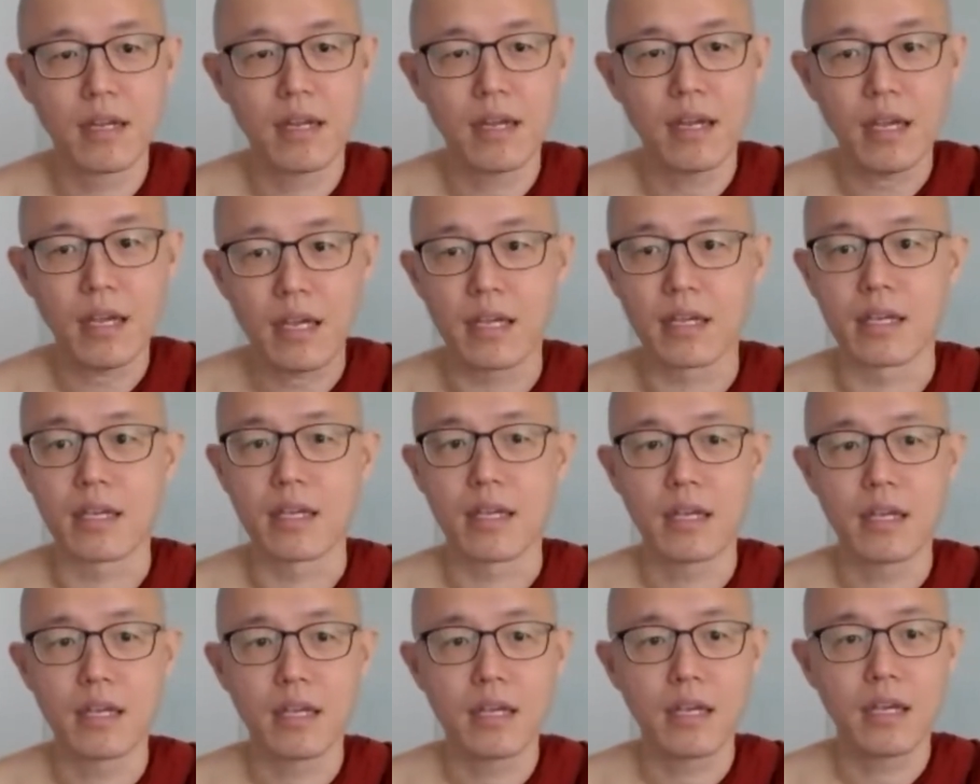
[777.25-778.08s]
Hey,
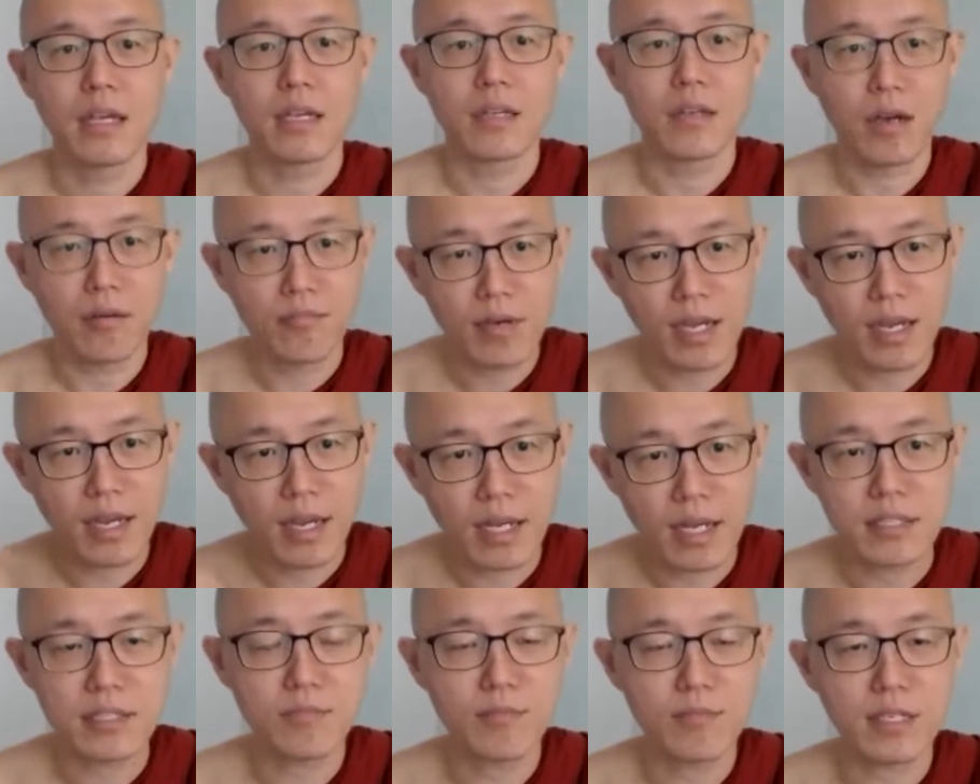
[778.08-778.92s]
you're my
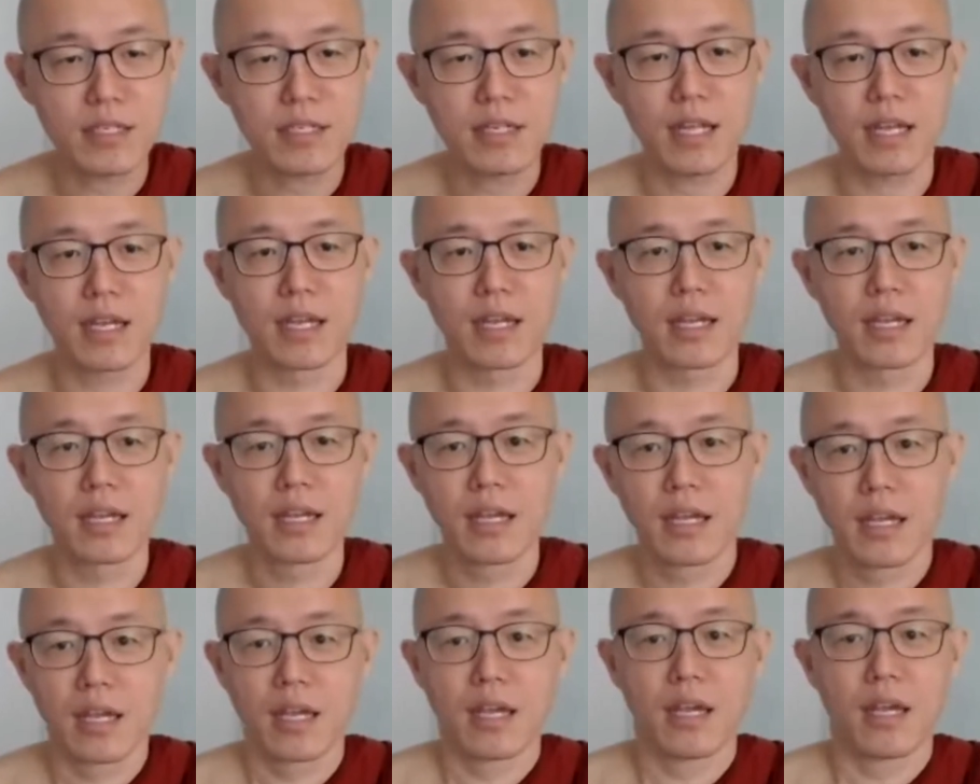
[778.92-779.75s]
husband, leh.
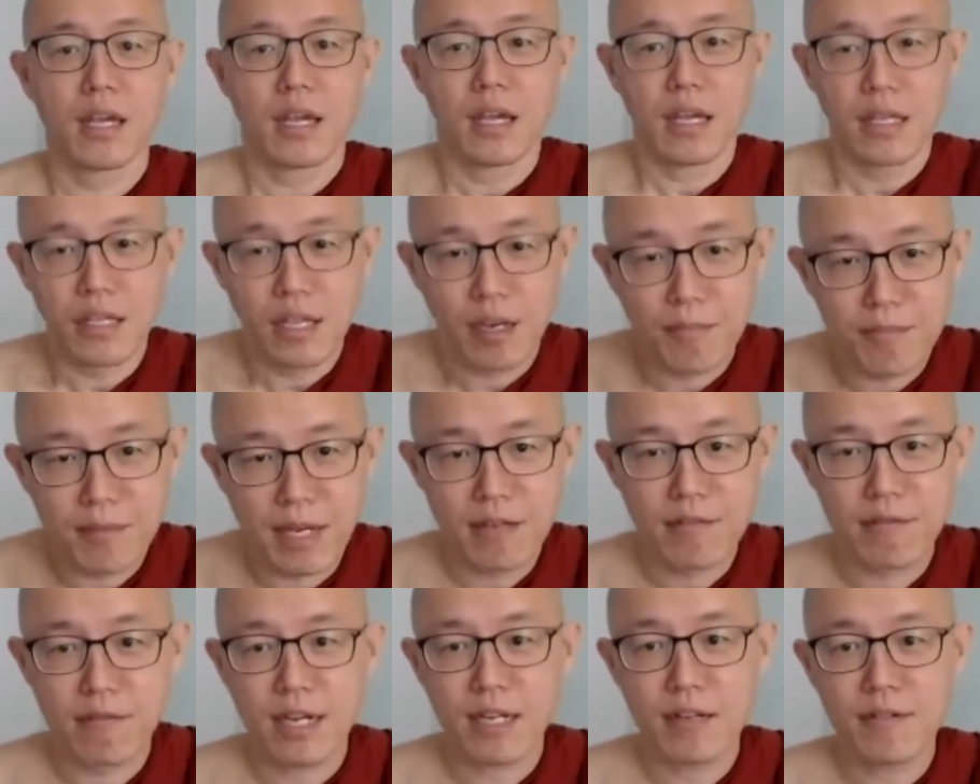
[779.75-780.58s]
You're my
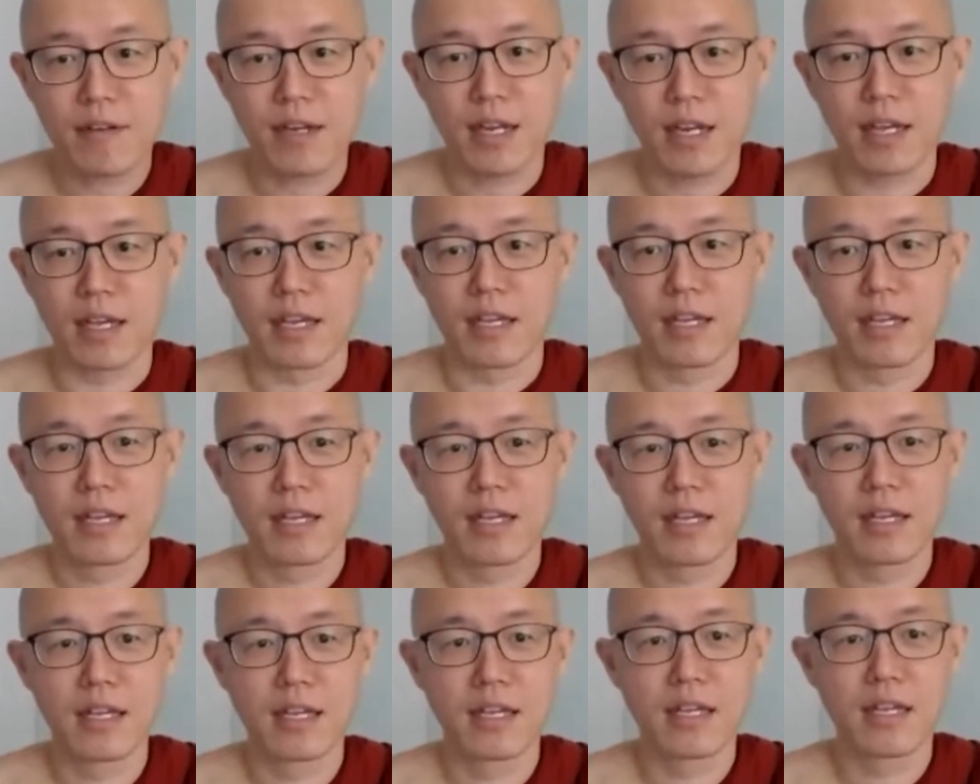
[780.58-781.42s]
wife, leh.
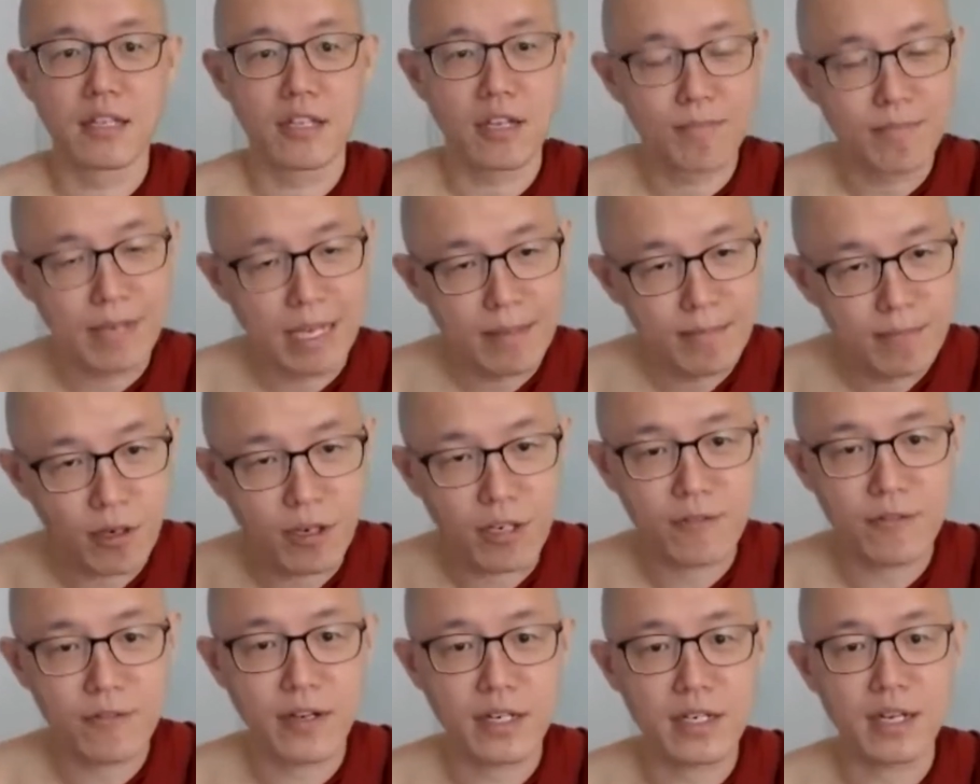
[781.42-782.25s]
You're my
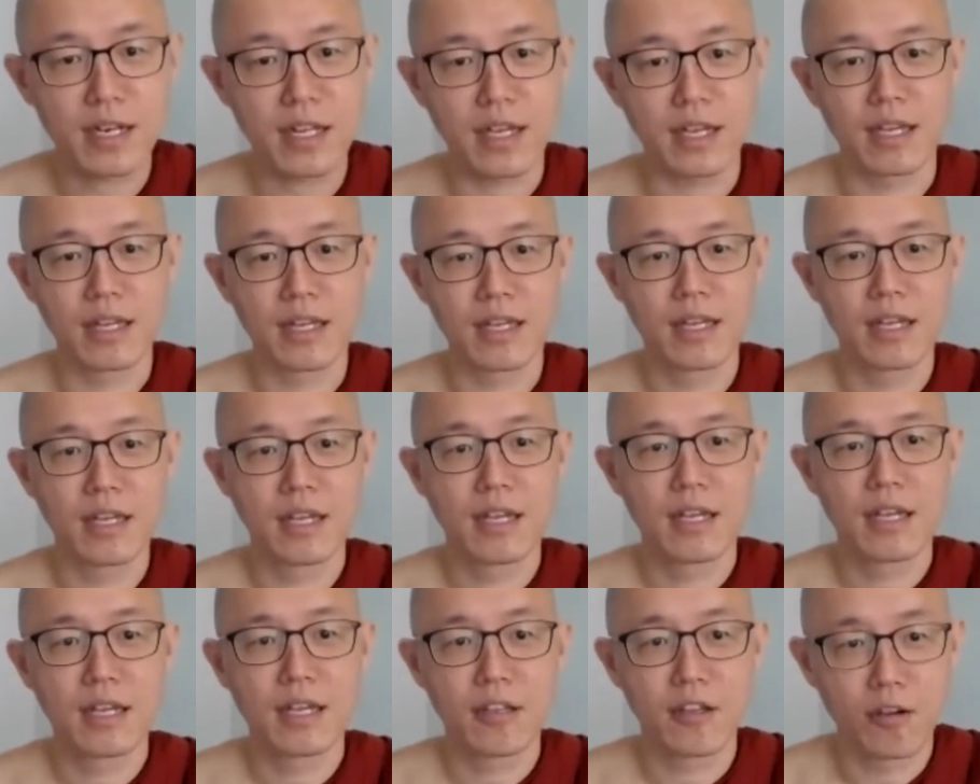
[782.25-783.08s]
boyfriend, leh.
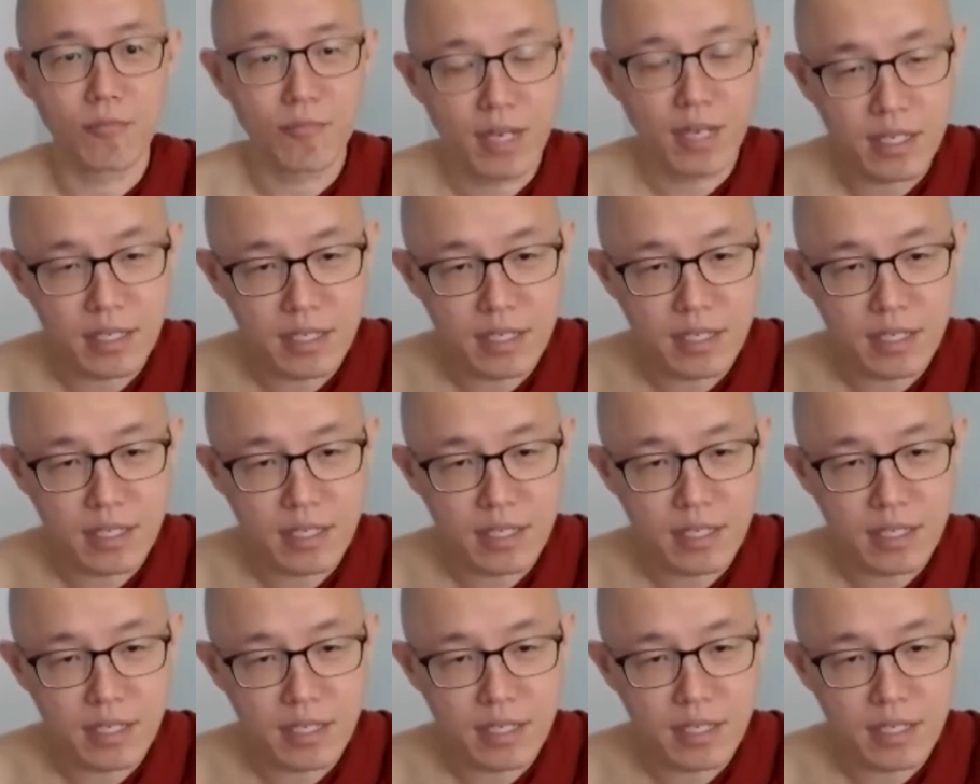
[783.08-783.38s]
You're my